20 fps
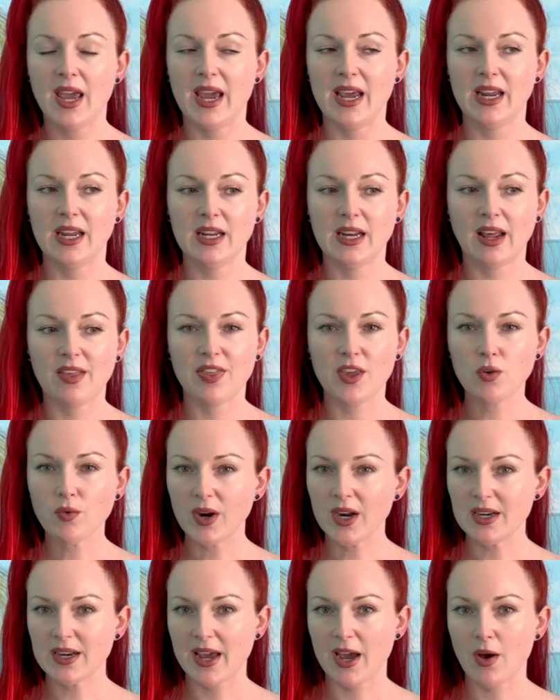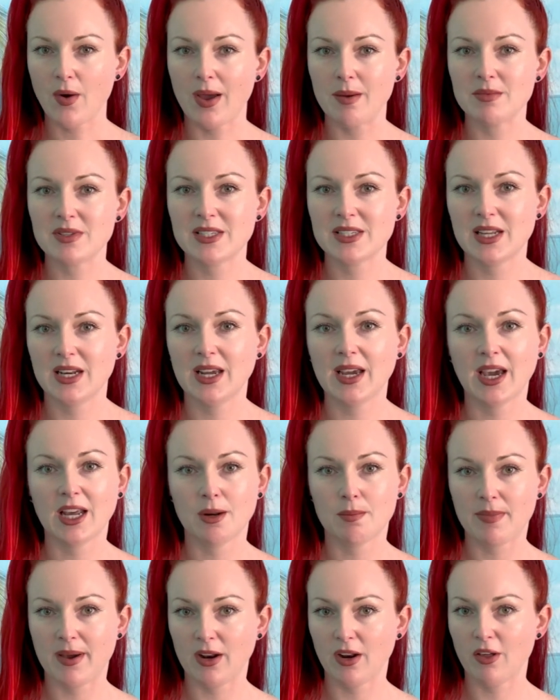And I think right now I'm sitting at
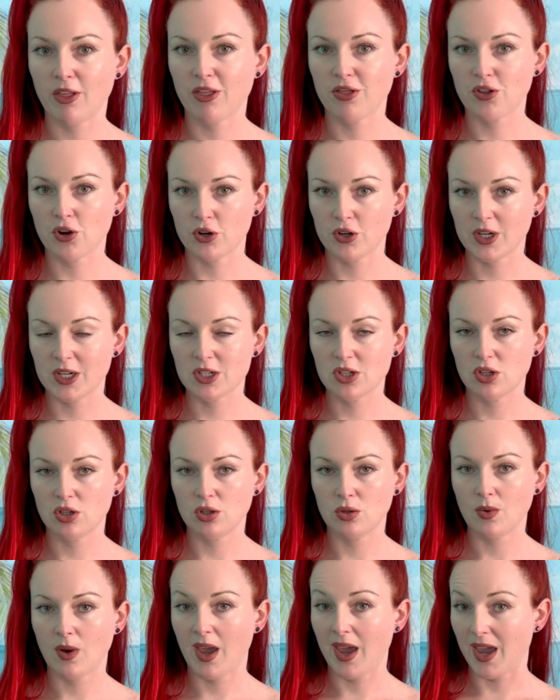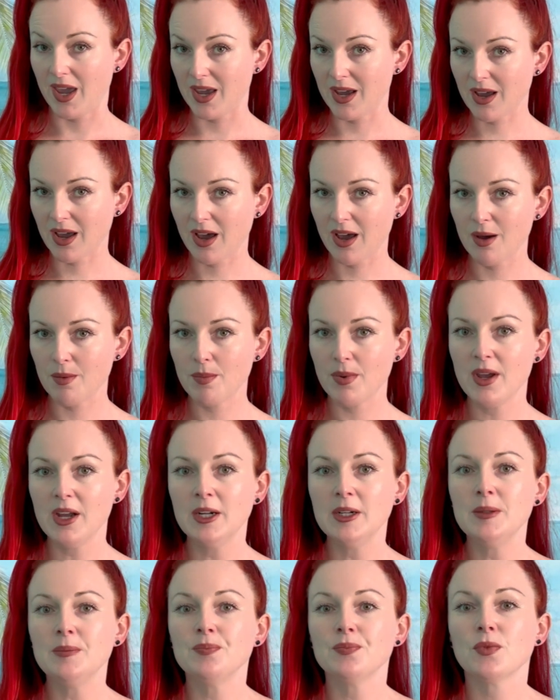about a 32A cup,
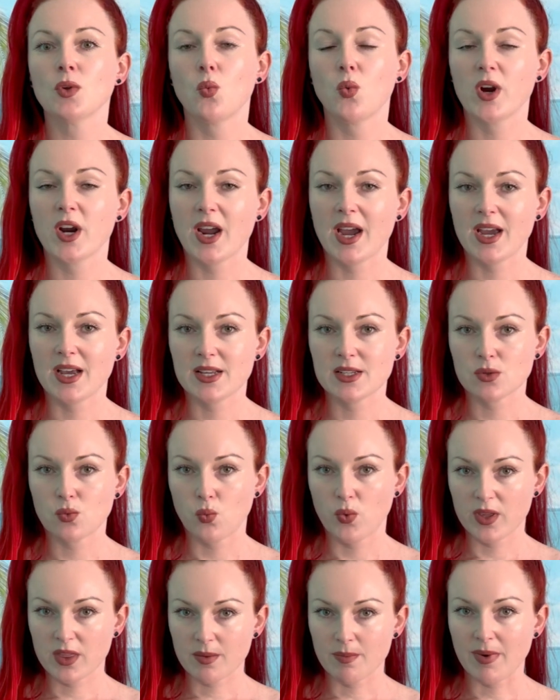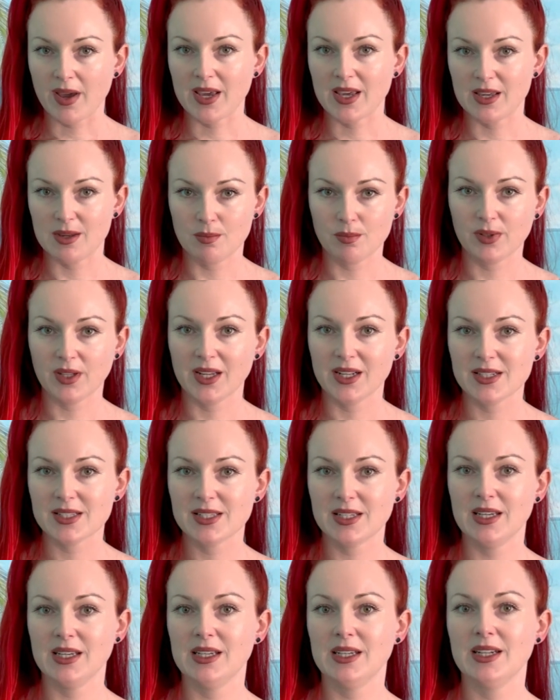Whereas with my implants
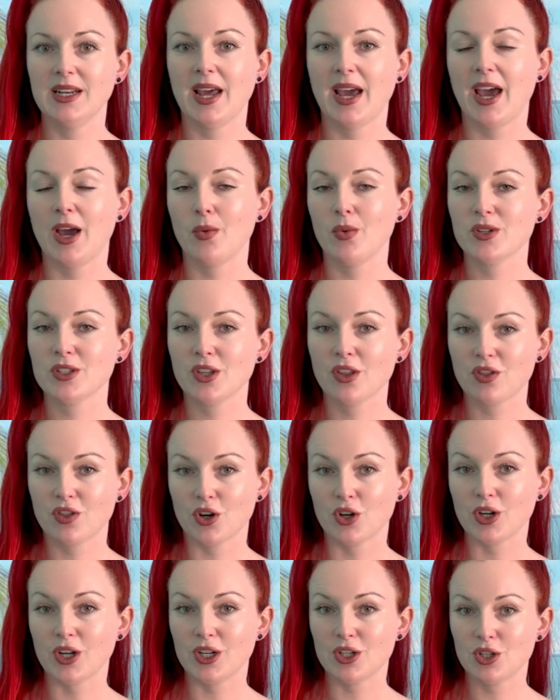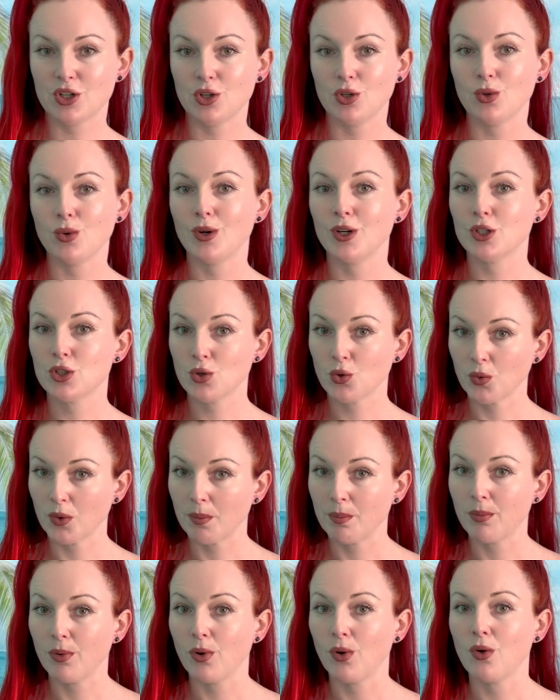in, I was a 32
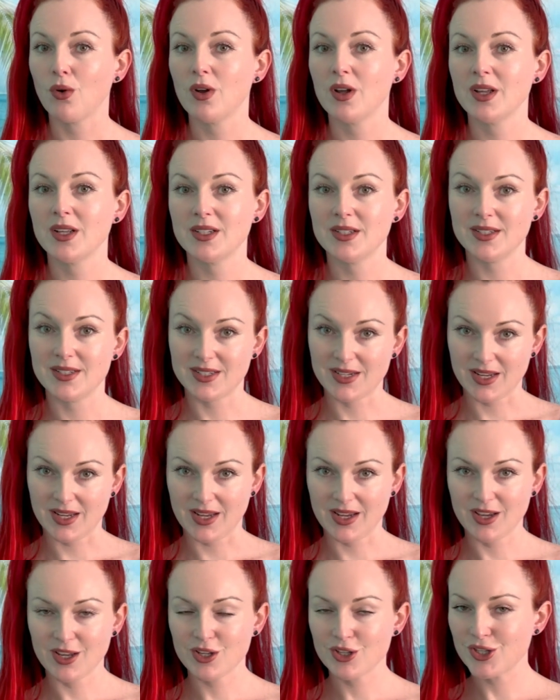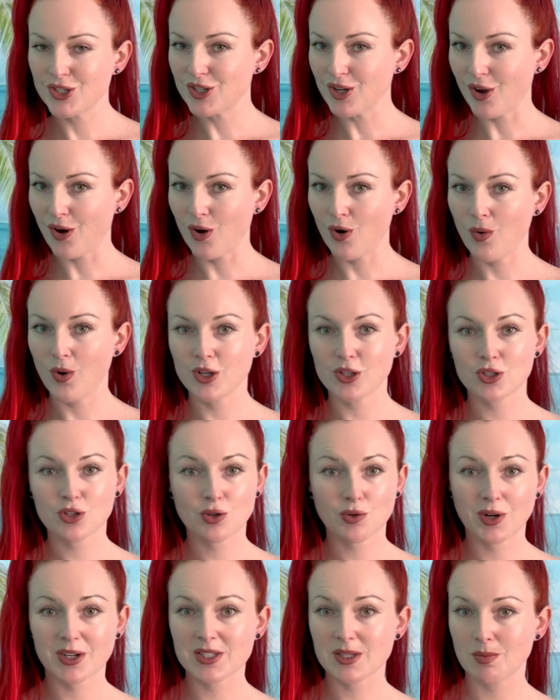triple D. So
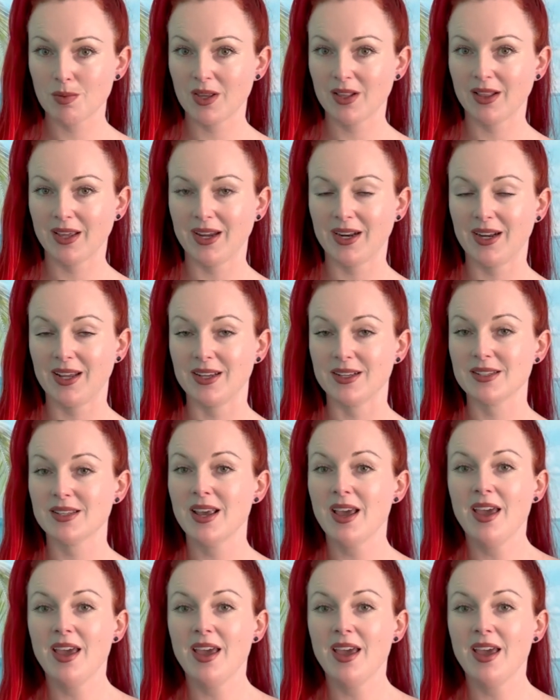trust me, ladies,